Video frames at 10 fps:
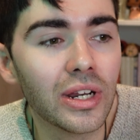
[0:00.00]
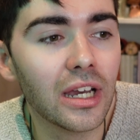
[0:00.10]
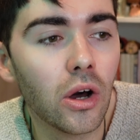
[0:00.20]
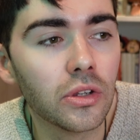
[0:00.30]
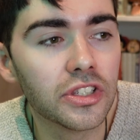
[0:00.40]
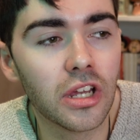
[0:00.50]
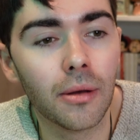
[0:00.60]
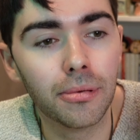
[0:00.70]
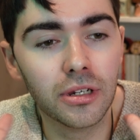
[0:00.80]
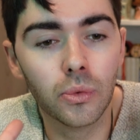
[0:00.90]
really holds
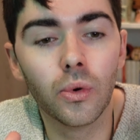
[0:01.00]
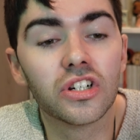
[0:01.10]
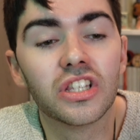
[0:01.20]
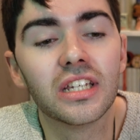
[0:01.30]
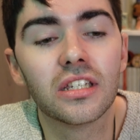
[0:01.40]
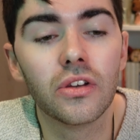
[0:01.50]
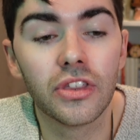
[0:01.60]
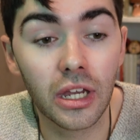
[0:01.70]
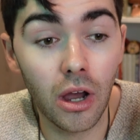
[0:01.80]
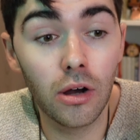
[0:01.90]
up, and you watch this and you
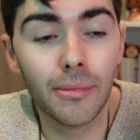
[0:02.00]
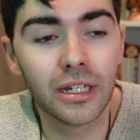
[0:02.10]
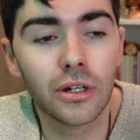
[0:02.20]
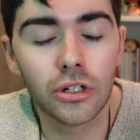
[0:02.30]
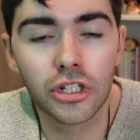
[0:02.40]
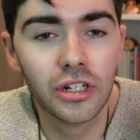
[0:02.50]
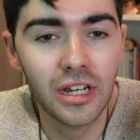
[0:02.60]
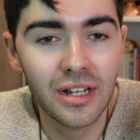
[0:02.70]
think, oh my gosh,